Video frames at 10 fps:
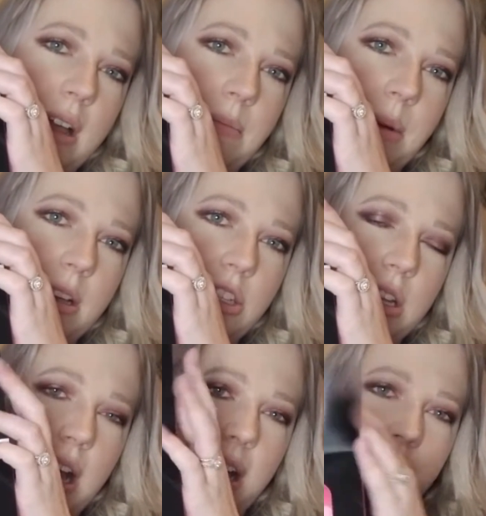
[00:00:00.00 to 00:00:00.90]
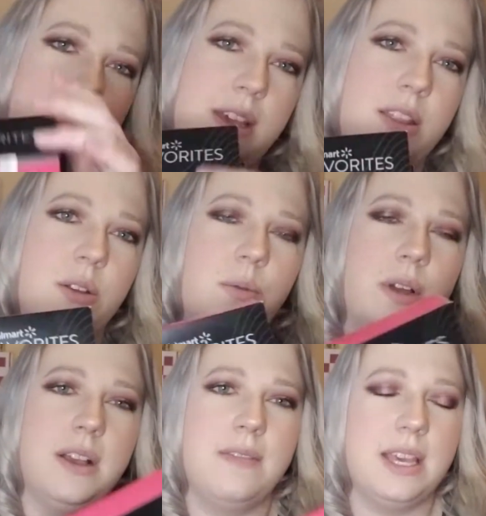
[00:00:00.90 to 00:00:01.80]
much out of either
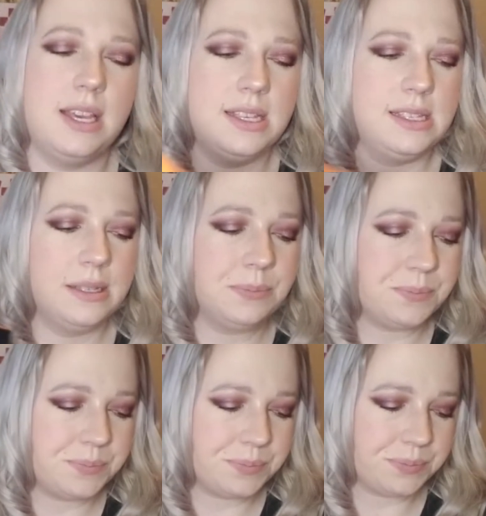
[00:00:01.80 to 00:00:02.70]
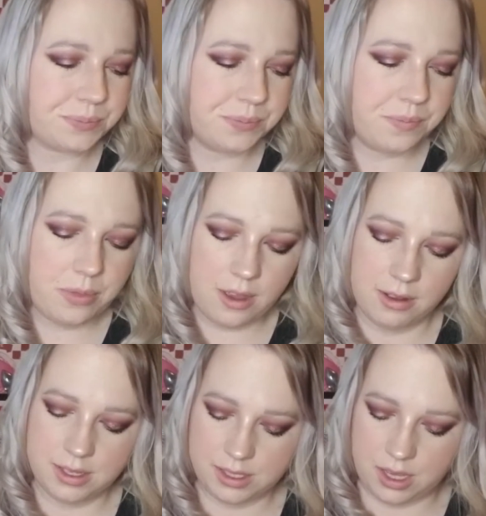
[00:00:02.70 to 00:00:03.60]
one of these,
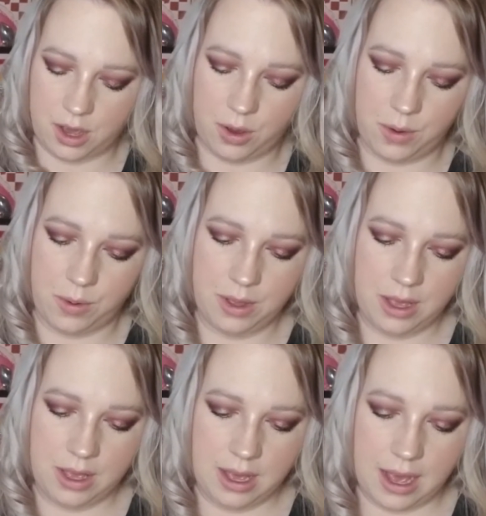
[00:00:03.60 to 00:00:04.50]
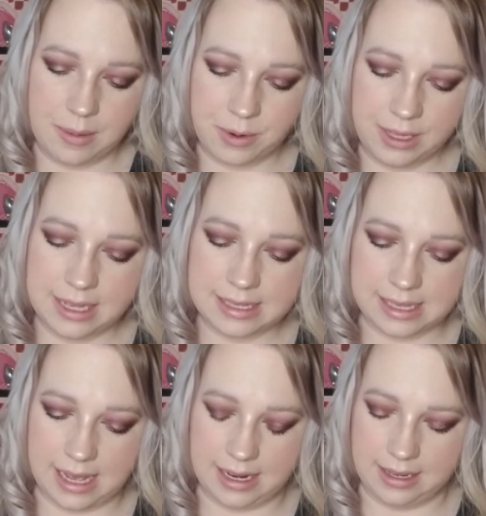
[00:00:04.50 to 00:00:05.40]
so I'm really
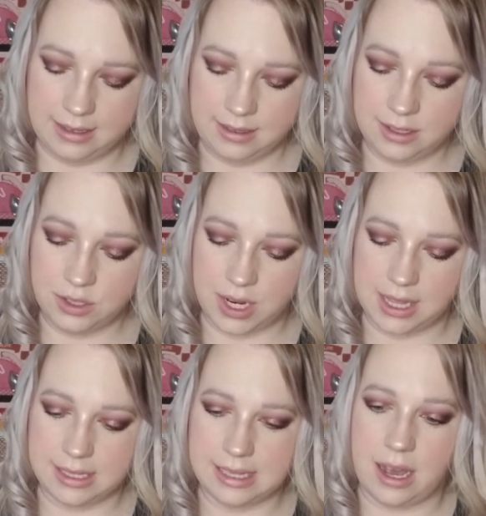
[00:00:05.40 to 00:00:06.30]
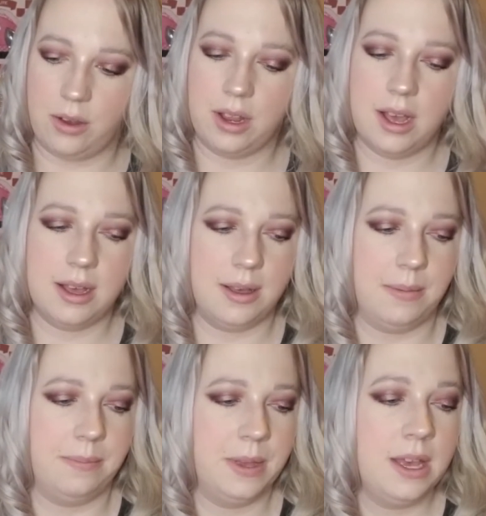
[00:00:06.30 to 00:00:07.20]
excited to try this out.
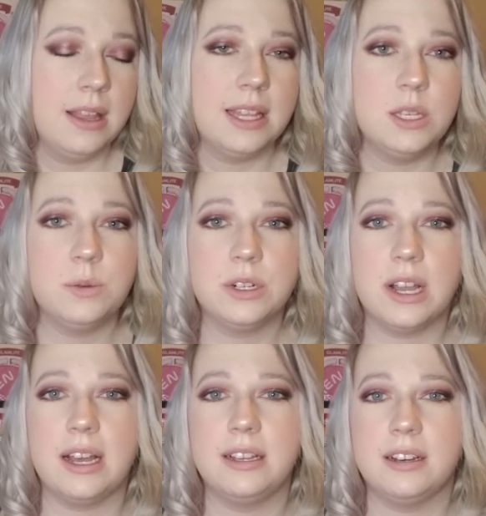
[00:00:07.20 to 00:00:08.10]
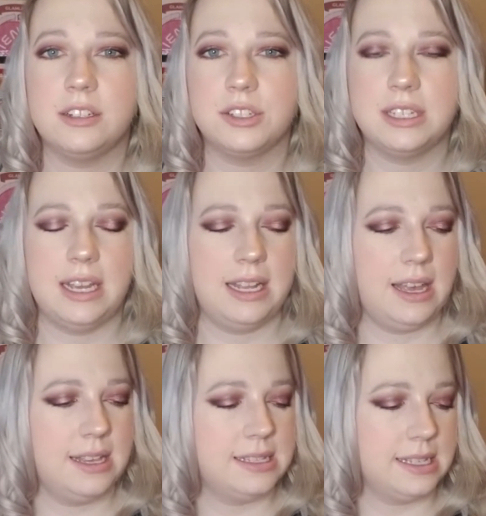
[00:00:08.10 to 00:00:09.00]
These were
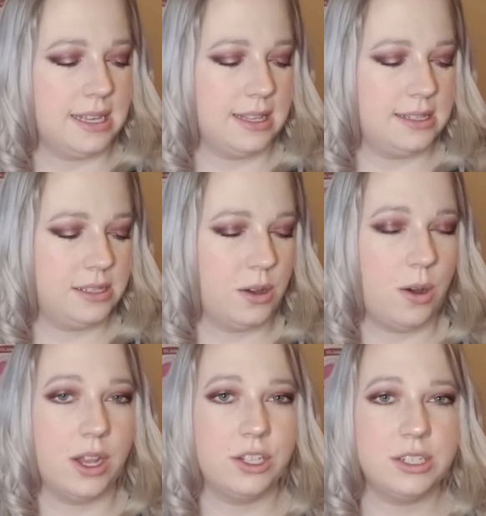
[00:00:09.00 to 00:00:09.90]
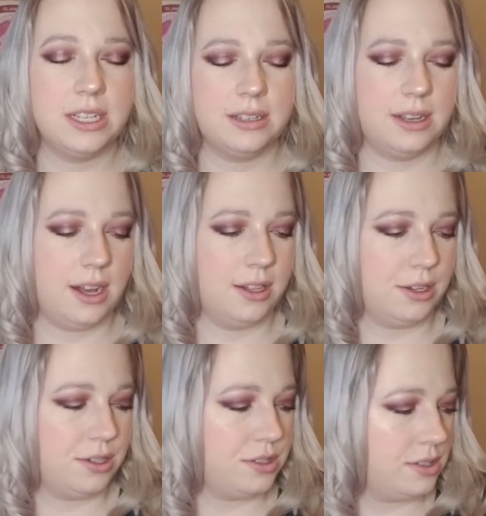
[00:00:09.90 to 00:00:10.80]
$9.88, so under
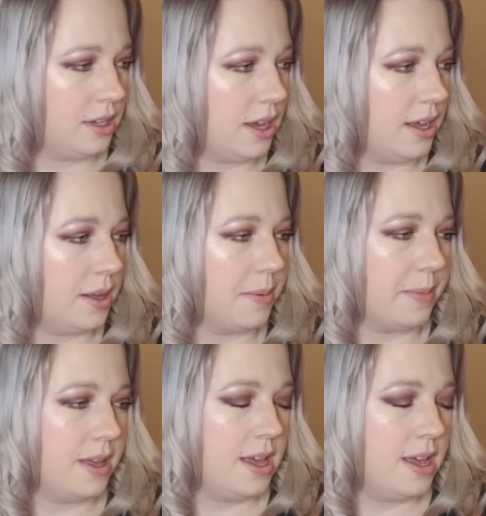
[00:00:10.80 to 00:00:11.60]
$10.